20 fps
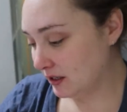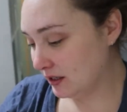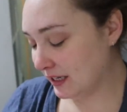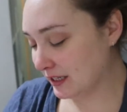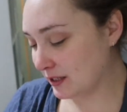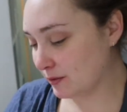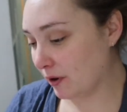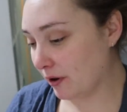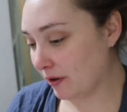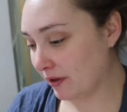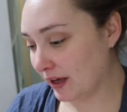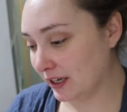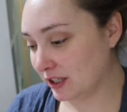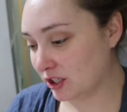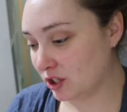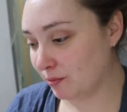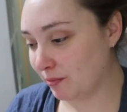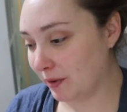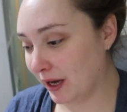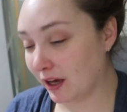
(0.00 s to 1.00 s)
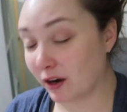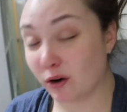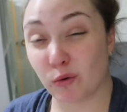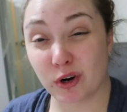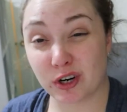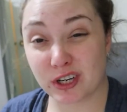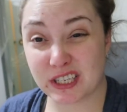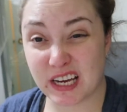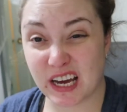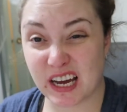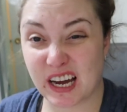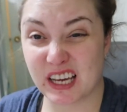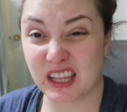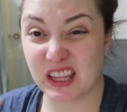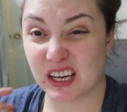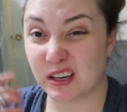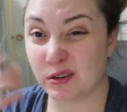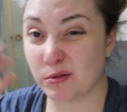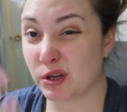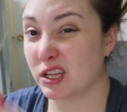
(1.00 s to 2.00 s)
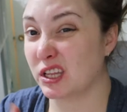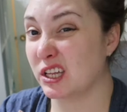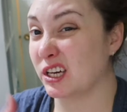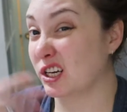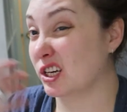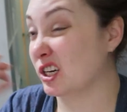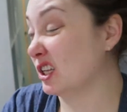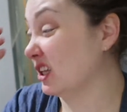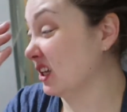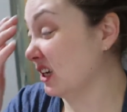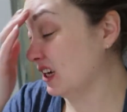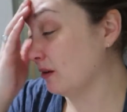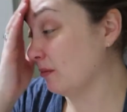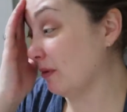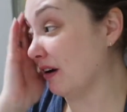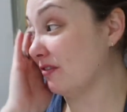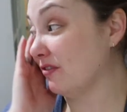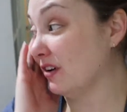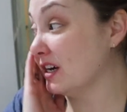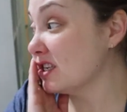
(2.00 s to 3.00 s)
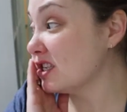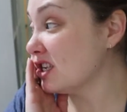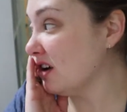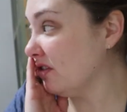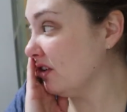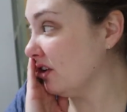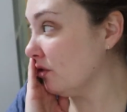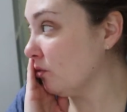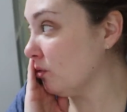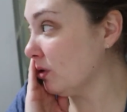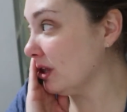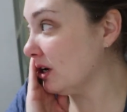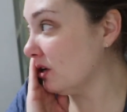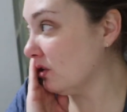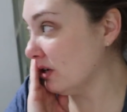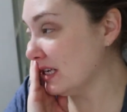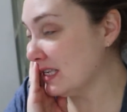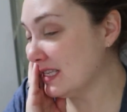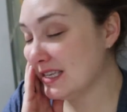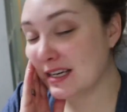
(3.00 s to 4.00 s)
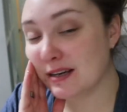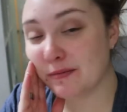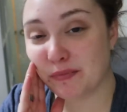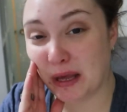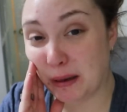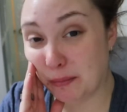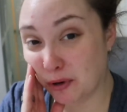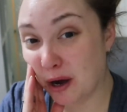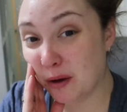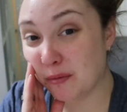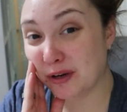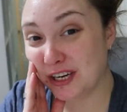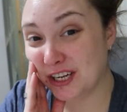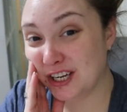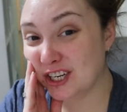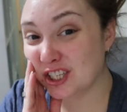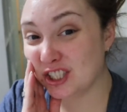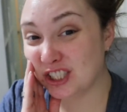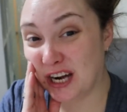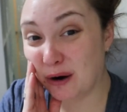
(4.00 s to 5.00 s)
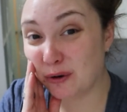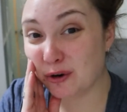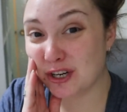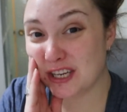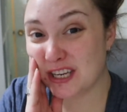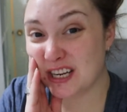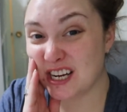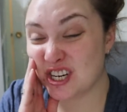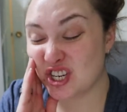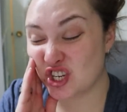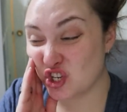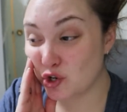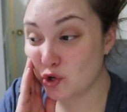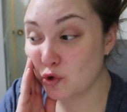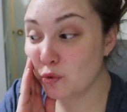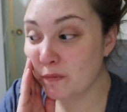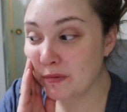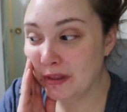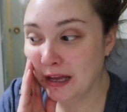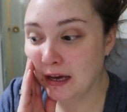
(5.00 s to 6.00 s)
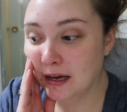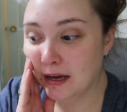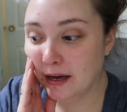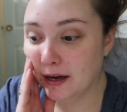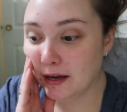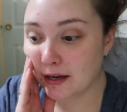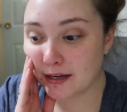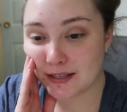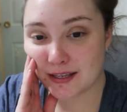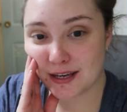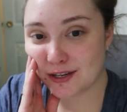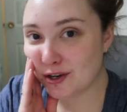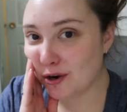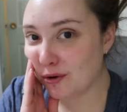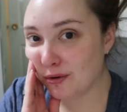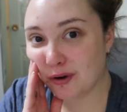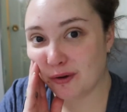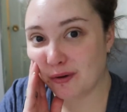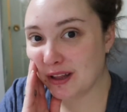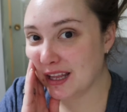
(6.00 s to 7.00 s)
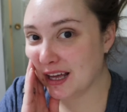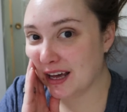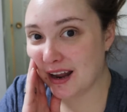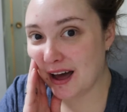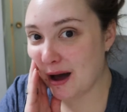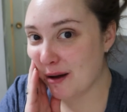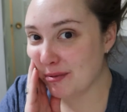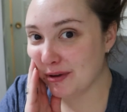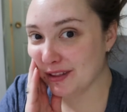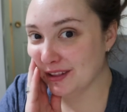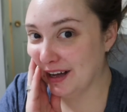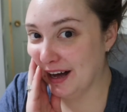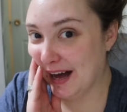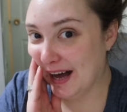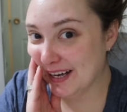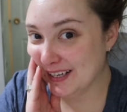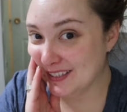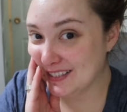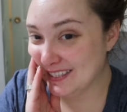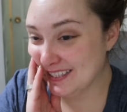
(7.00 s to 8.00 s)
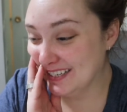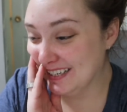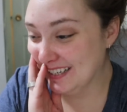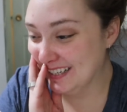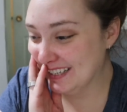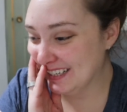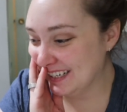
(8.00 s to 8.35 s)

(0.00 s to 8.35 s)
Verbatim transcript: That's probably, I should make it a work day. I think I'm gonna like clean my face. I feel really greasy. I probably need to shower today too, because I don't know when that happened last.